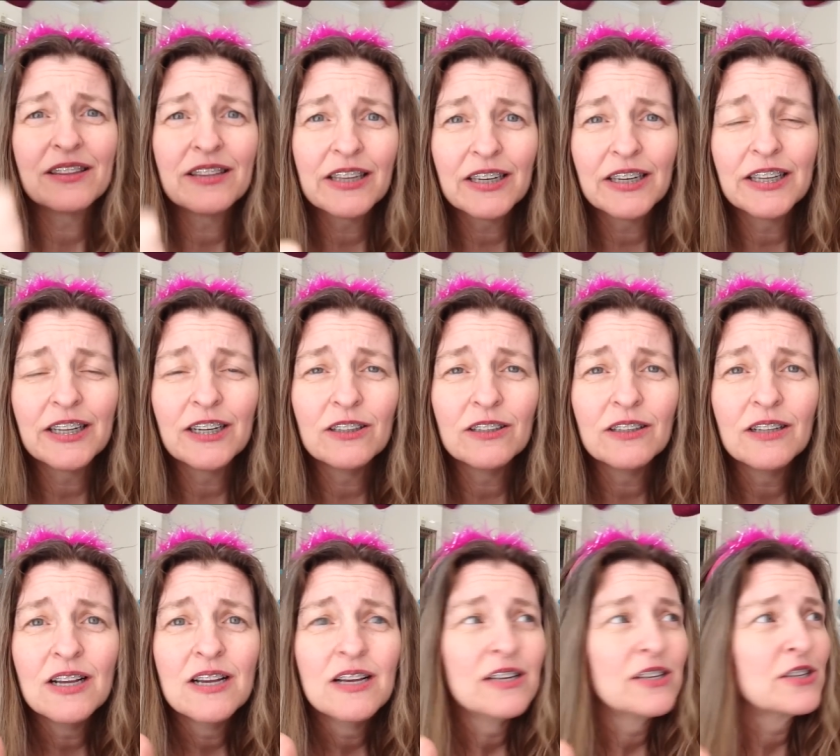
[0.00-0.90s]
the,
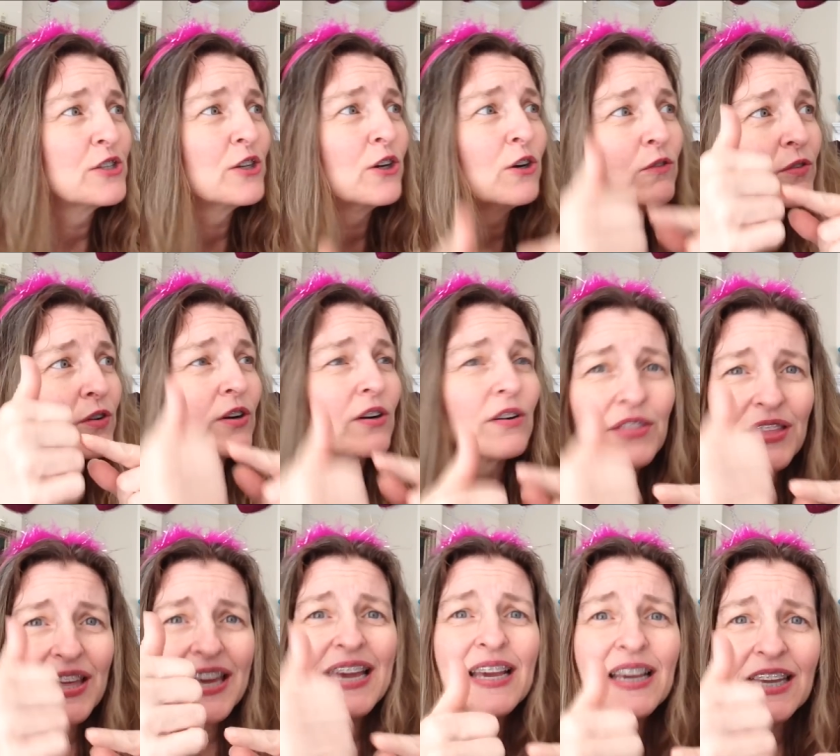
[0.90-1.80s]
little silver
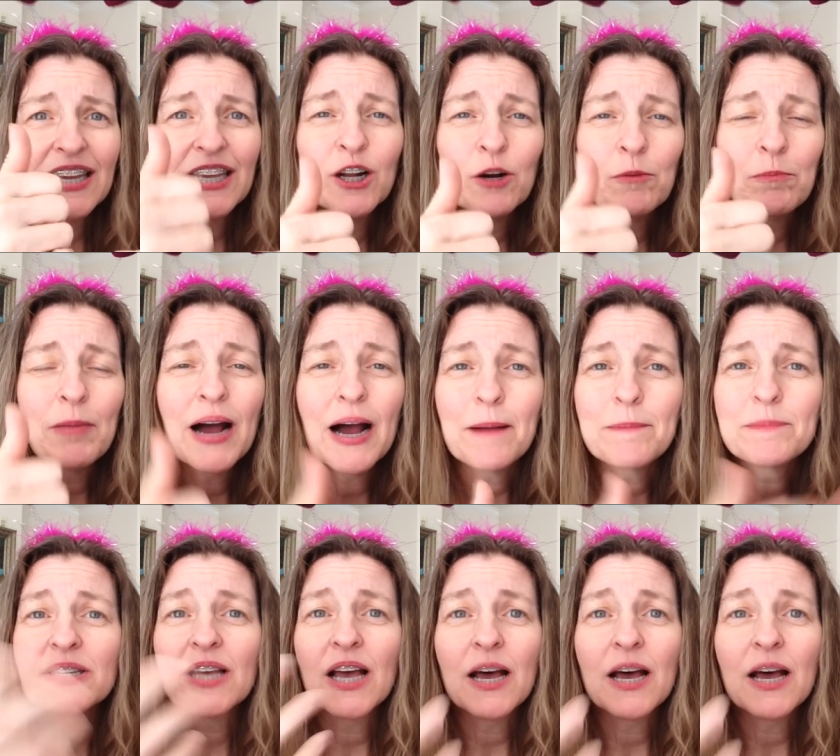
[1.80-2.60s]
thing you know pops